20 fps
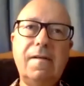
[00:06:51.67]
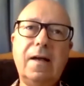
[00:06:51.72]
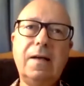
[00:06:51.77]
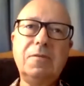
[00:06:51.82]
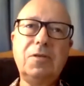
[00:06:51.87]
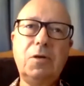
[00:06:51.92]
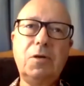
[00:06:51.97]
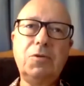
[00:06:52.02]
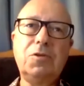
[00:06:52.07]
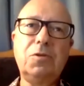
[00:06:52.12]

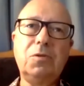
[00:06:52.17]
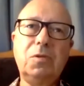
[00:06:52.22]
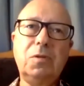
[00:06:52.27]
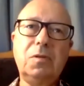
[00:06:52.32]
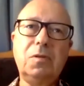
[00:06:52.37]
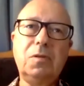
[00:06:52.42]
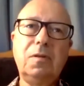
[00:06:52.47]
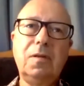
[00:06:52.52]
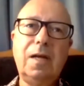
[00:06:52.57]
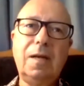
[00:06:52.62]

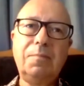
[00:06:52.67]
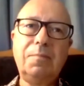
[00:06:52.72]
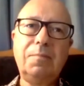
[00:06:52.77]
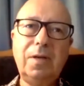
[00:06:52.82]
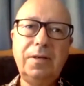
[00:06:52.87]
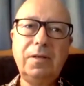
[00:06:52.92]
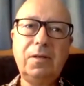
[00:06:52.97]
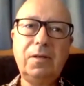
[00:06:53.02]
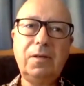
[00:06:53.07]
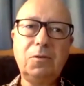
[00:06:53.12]
social and
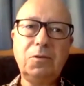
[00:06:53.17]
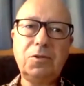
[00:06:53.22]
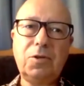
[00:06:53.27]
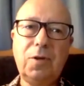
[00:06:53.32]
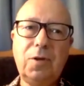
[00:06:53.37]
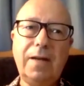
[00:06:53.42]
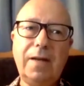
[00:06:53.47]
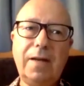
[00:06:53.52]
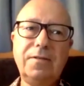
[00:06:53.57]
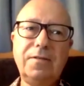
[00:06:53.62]
political
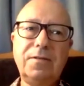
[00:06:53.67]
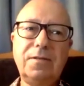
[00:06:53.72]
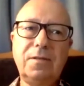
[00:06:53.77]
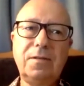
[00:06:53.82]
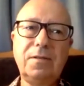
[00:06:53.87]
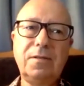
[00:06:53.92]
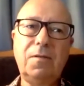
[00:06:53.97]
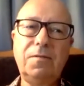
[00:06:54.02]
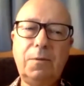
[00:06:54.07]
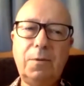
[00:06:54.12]
trends
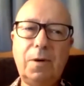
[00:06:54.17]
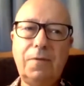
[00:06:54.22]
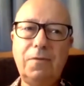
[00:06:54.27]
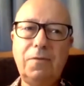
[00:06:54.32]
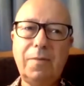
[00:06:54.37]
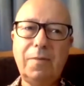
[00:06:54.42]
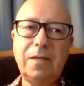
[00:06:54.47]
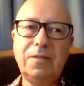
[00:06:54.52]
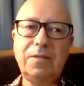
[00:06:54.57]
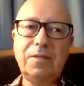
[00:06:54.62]
of the
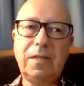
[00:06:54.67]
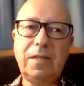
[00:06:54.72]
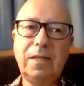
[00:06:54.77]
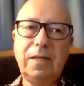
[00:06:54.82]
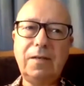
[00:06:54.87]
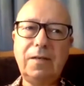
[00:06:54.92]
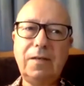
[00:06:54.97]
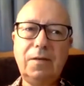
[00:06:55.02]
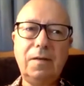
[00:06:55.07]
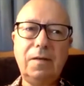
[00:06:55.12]
Reformasi
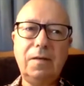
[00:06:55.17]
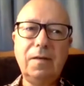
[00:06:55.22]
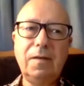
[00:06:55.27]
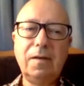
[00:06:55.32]
era.